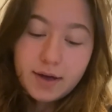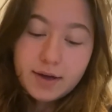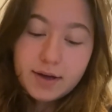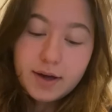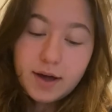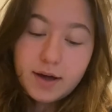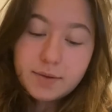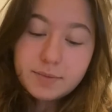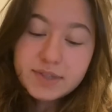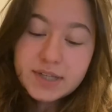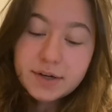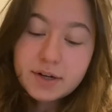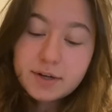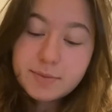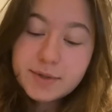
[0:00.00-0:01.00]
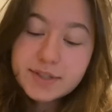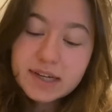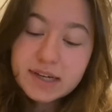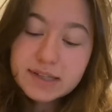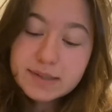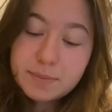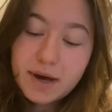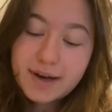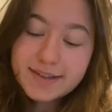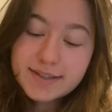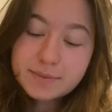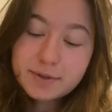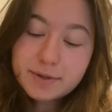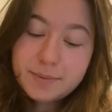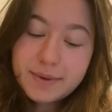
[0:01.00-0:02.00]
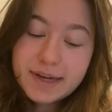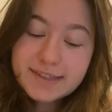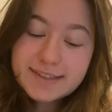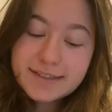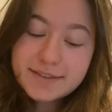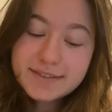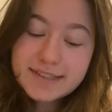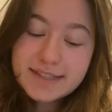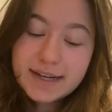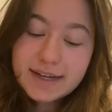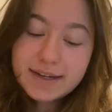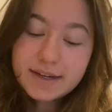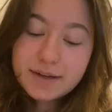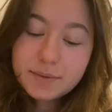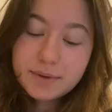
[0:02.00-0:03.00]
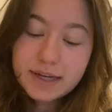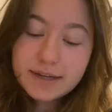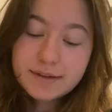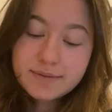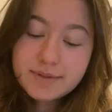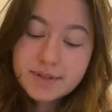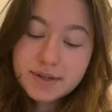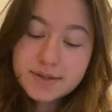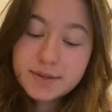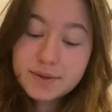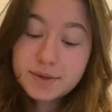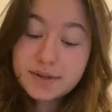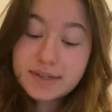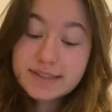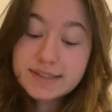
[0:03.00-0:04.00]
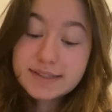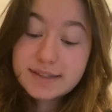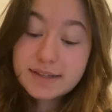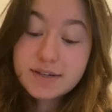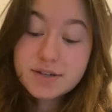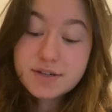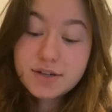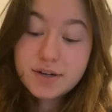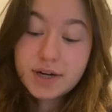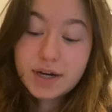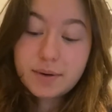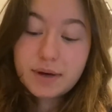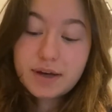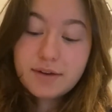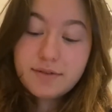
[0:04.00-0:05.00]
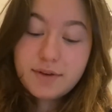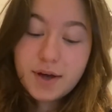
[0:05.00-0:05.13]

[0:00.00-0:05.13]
Um, sound in music is possible because of standing waves, also known as a stationary wave.